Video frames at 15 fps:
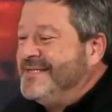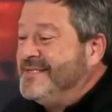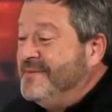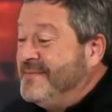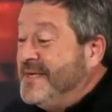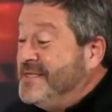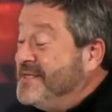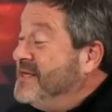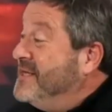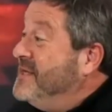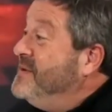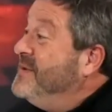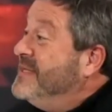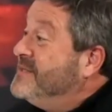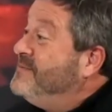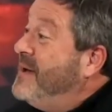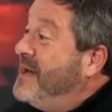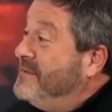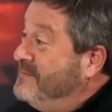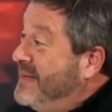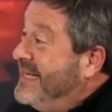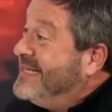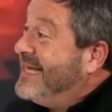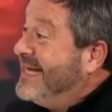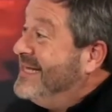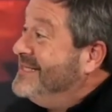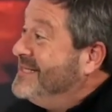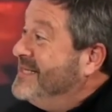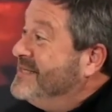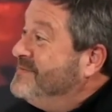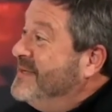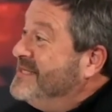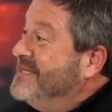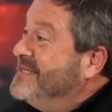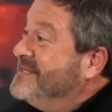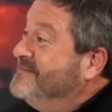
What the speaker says: somebody certainly who inspired me to get into this business.